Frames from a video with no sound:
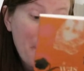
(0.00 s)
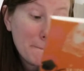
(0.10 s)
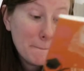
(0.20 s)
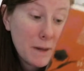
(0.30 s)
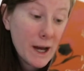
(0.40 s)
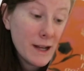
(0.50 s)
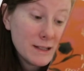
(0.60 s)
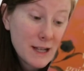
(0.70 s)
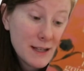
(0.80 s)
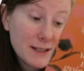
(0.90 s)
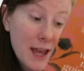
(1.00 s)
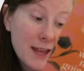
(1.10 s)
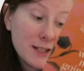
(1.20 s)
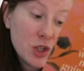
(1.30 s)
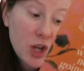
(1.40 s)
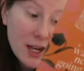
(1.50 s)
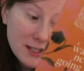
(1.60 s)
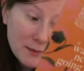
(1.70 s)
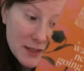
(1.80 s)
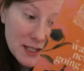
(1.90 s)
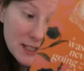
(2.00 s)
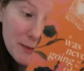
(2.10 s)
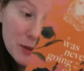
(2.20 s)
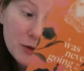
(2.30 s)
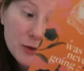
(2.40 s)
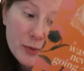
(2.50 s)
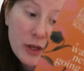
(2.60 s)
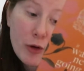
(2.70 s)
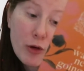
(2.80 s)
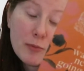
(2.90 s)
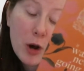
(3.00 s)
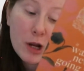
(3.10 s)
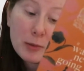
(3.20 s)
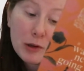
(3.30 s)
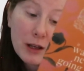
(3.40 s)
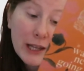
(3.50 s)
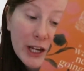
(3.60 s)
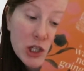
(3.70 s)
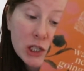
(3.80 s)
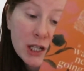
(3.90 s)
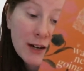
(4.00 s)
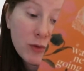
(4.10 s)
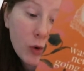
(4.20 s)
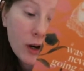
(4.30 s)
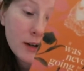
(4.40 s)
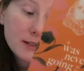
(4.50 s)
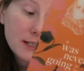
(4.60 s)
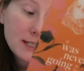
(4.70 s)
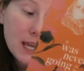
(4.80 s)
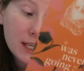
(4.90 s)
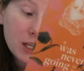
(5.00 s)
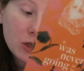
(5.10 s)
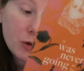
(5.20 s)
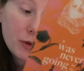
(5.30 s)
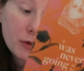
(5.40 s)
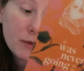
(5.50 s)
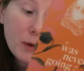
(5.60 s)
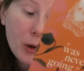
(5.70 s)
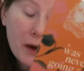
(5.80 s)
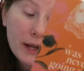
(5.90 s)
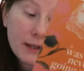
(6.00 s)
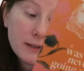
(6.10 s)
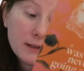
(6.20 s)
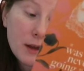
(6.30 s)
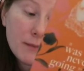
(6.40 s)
But it says, Jay Simpson debuts with a remarkable collection of words taking you through the